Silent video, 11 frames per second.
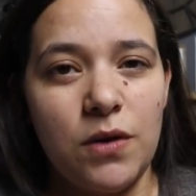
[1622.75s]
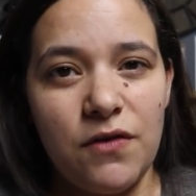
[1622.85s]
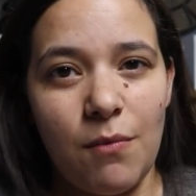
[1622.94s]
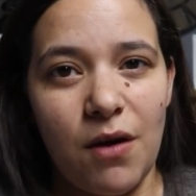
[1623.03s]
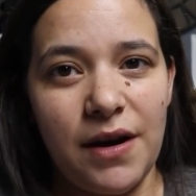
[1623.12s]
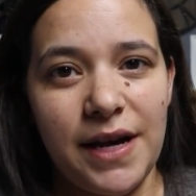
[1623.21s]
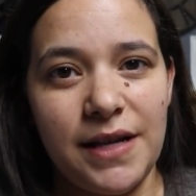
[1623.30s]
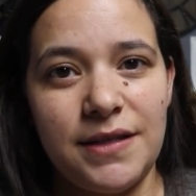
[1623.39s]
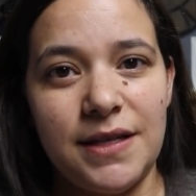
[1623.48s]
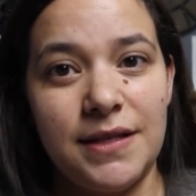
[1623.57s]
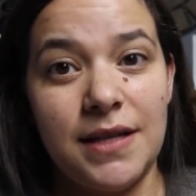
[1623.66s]
one of the
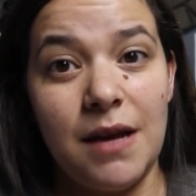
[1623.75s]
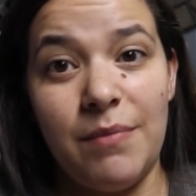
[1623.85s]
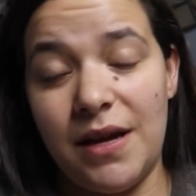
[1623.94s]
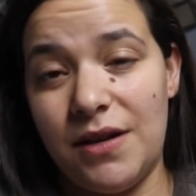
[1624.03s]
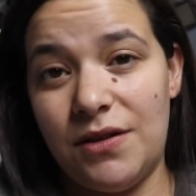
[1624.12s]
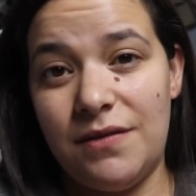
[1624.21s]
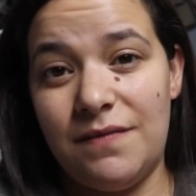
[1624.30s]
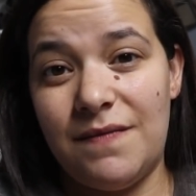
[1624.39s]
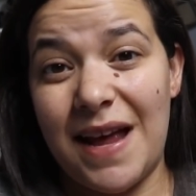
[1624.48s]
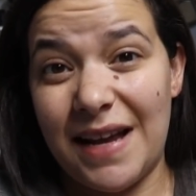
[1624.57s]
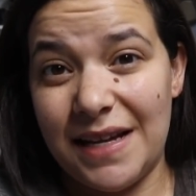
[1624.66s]
markets is gonna be
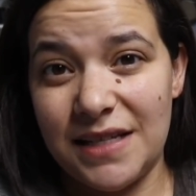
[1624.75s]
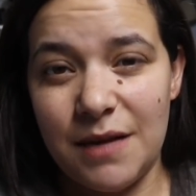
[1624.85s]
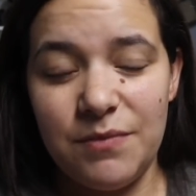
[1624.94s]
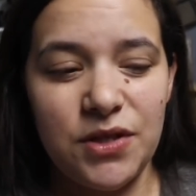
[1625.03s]
at nighttime.